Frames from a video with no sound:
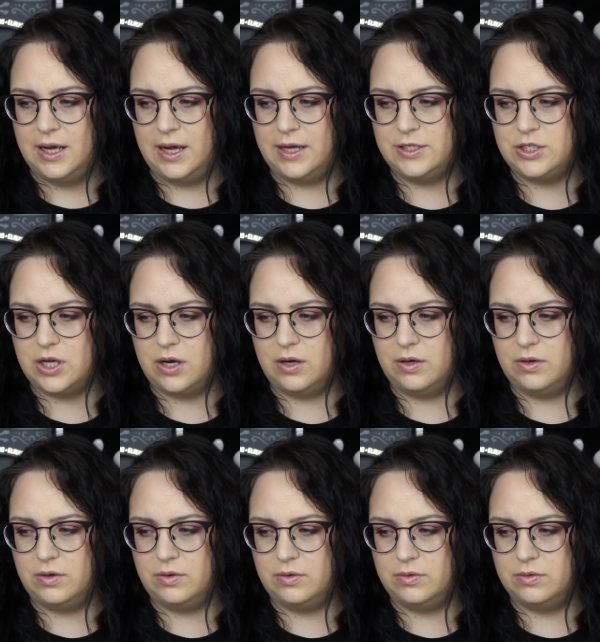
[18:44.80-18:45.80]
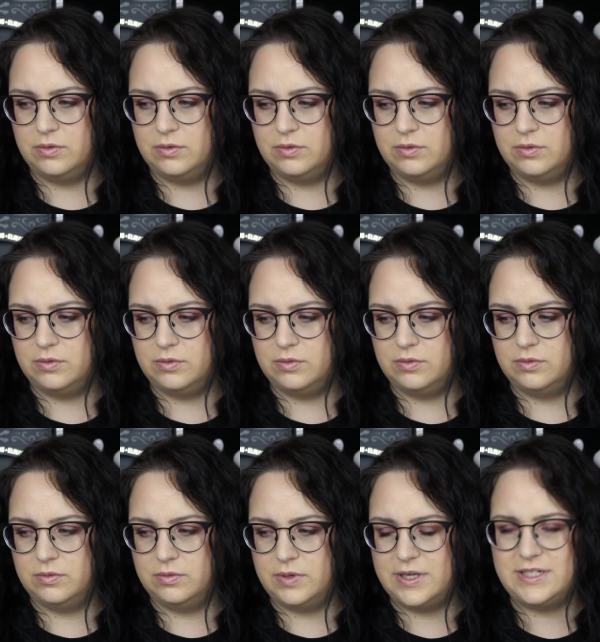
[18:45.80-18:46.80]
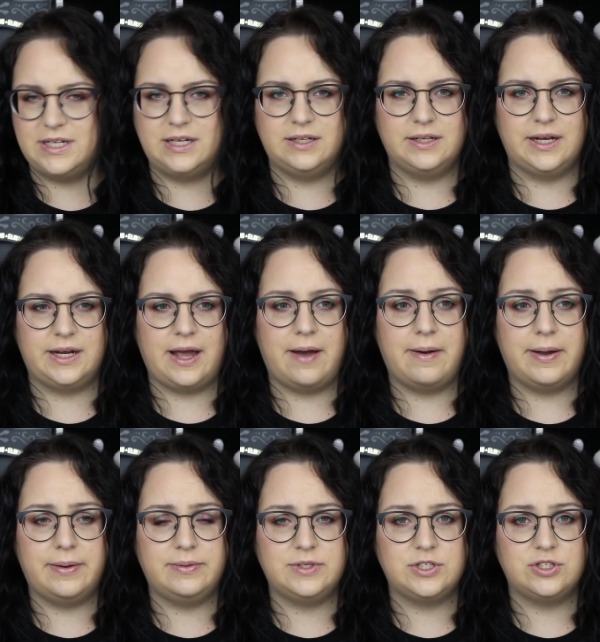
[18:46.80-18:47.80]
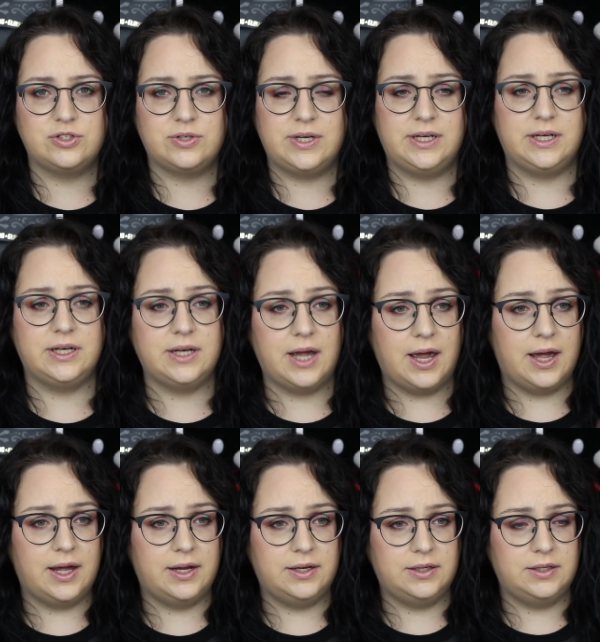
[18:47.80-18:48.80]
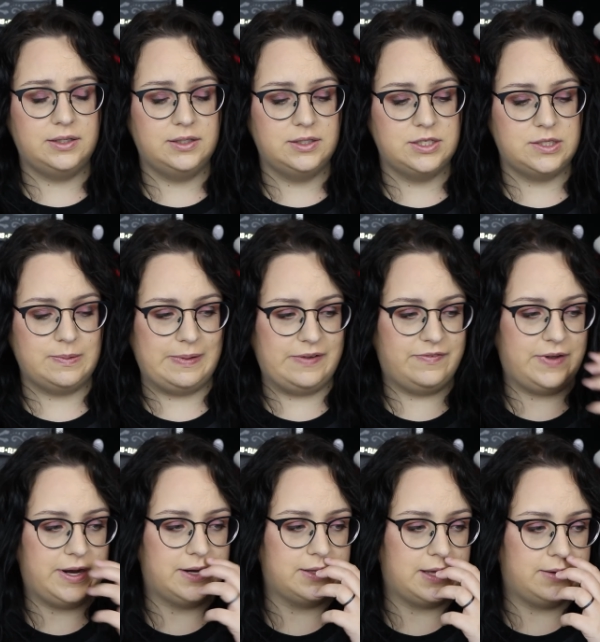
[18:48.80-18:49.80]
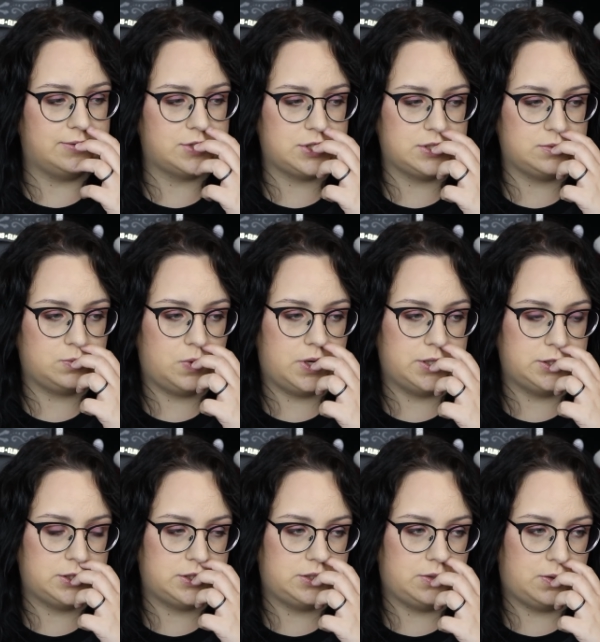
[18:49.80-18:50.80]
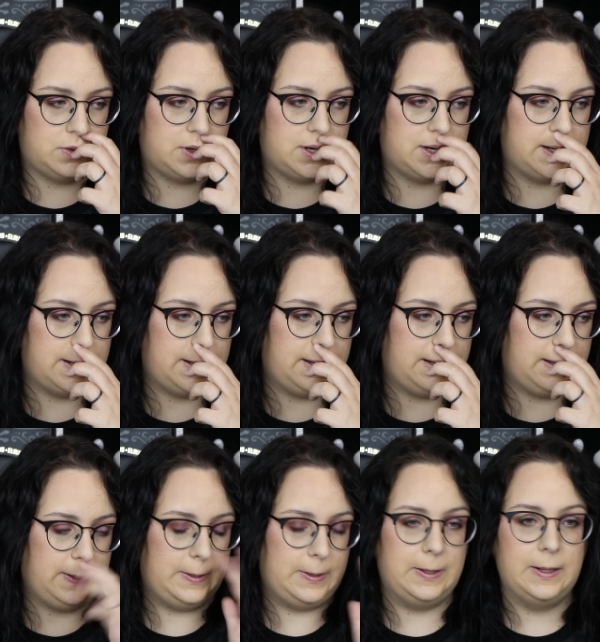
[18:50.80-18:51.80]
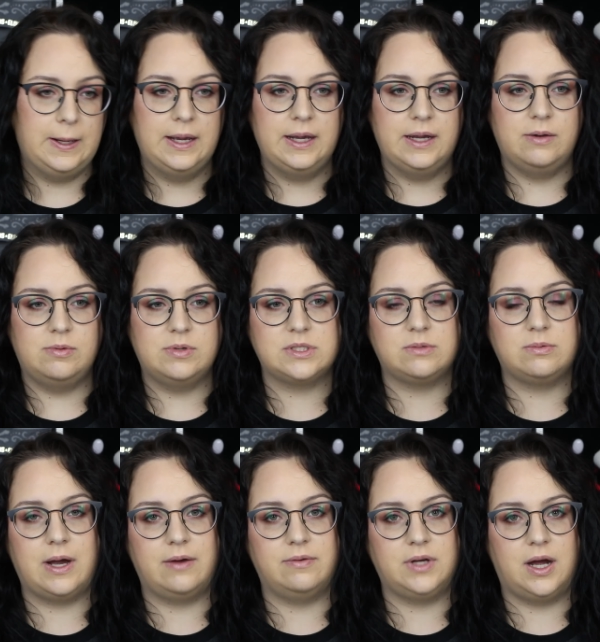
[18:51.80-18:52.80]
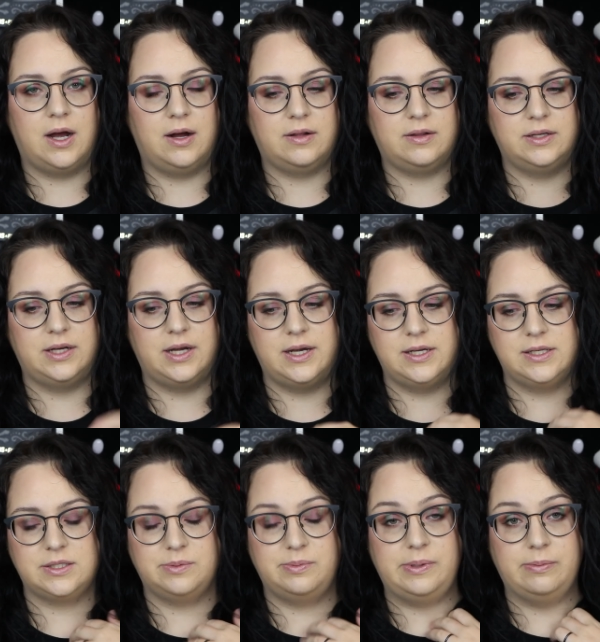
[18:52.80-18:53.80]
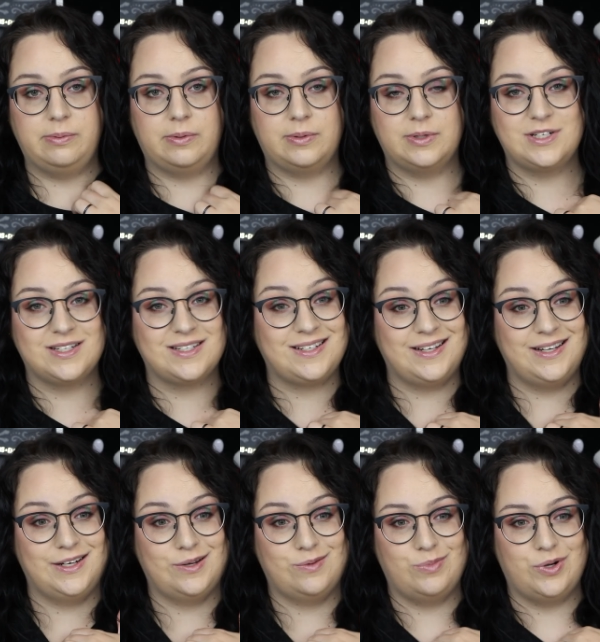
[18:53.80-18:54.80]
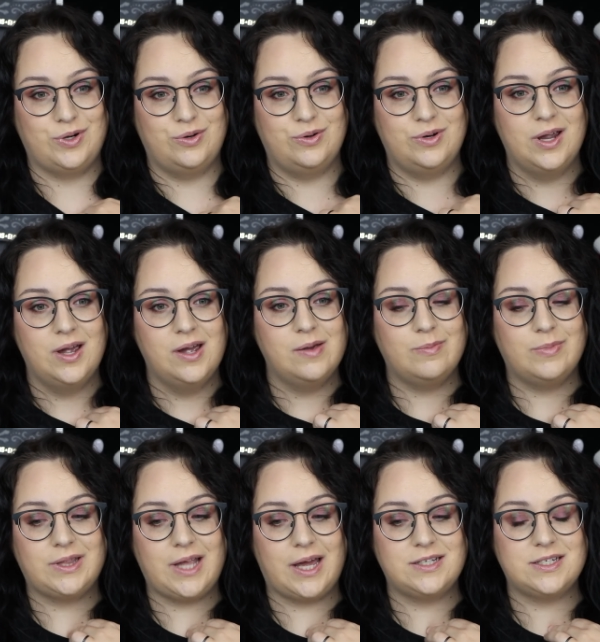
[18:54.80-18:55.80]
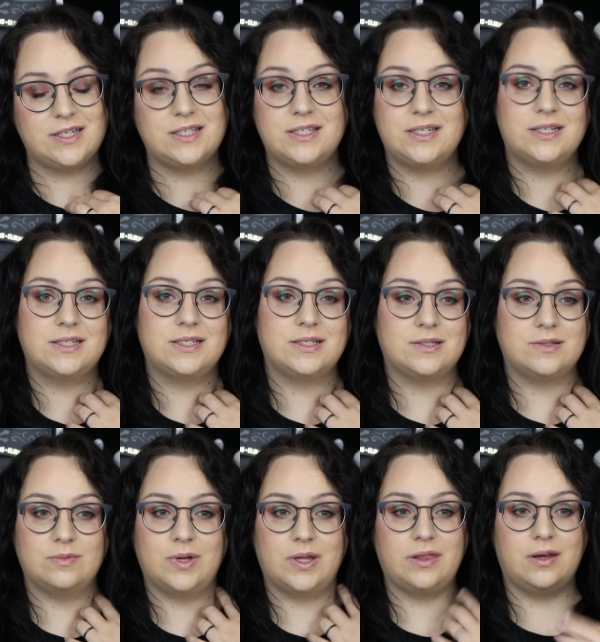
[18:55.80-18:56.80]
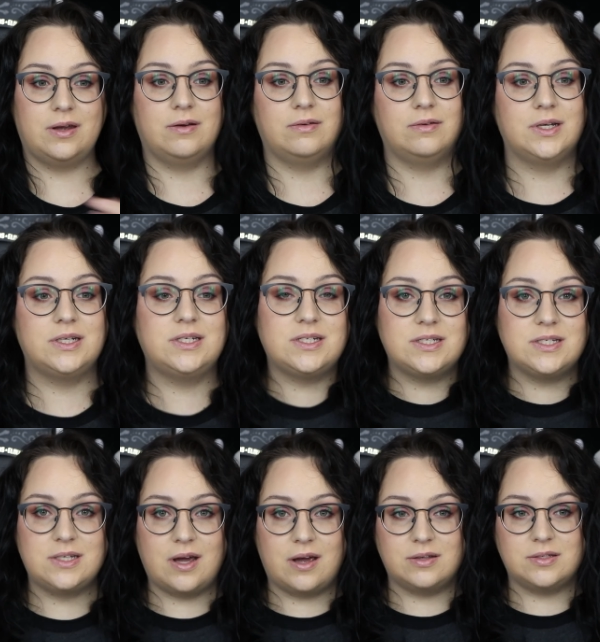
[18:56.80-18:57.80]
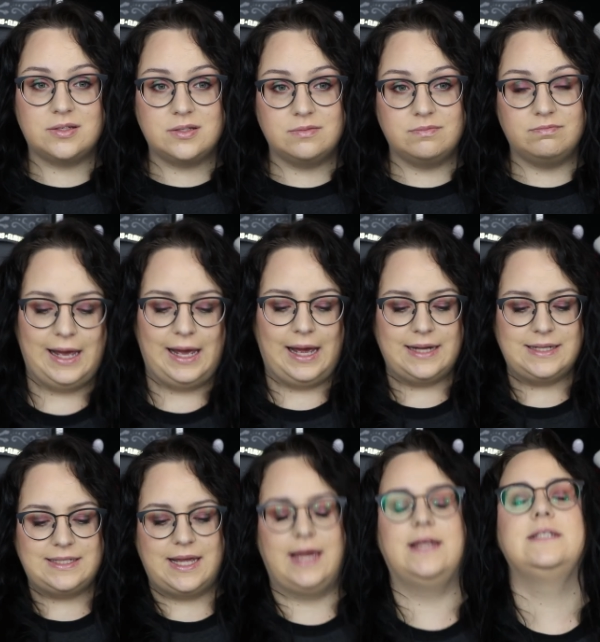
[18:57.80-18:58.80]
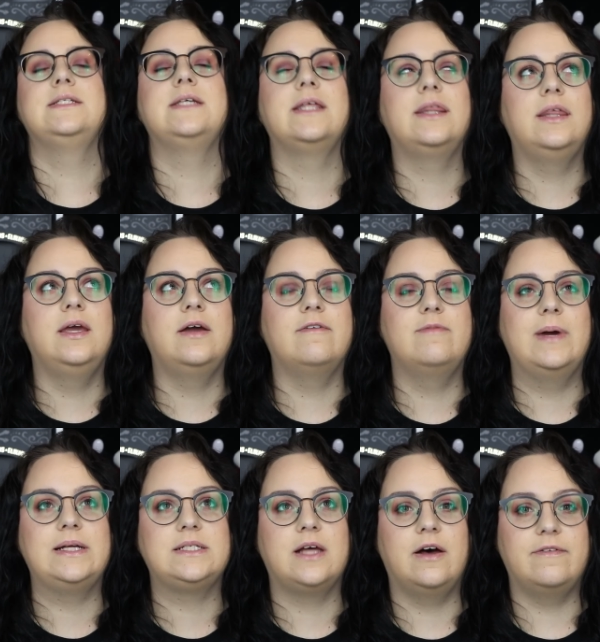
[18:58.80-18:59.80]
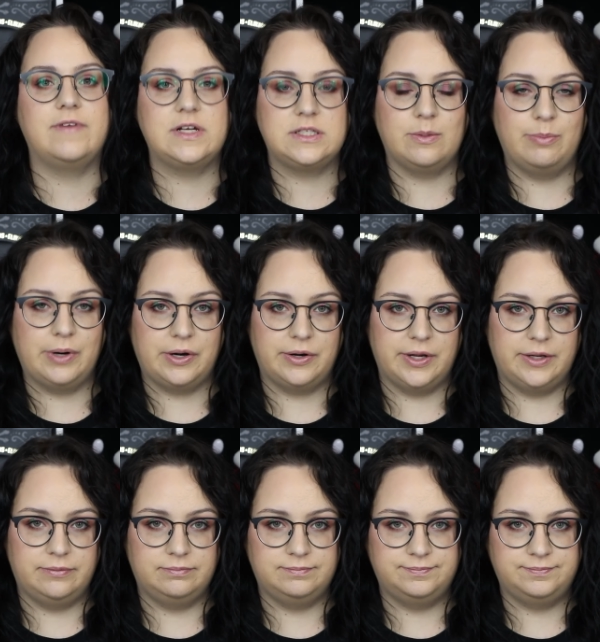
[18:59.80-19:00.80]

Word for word: I didn't like how I was treated. And to be fair, that was just one store and it was around a holiday, so people were just in a mood. But that just sticks with you. It just does. I tend to think of myself as a burden,